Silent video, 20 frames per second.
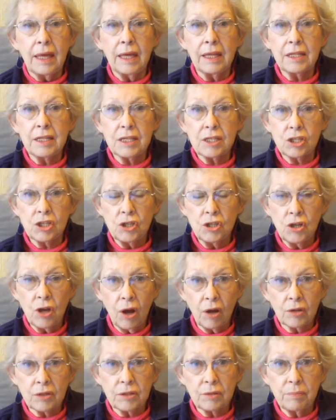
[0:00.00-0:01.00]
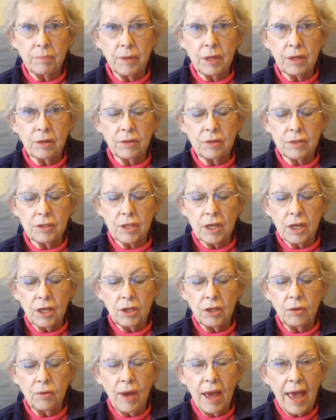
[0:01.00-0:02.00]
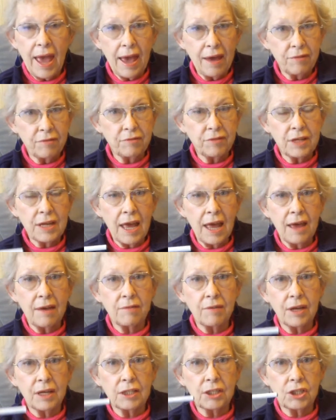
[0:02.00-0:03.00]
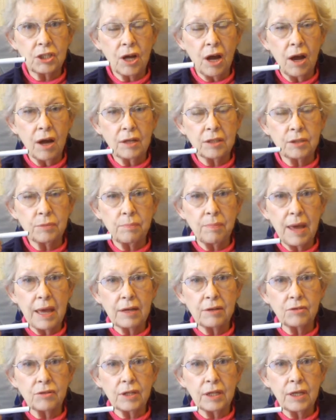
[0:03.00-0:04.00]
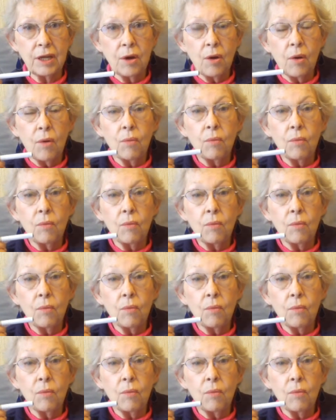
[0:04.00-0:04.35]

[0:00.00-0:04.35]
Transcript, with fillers: It is not because you have to have a charged battery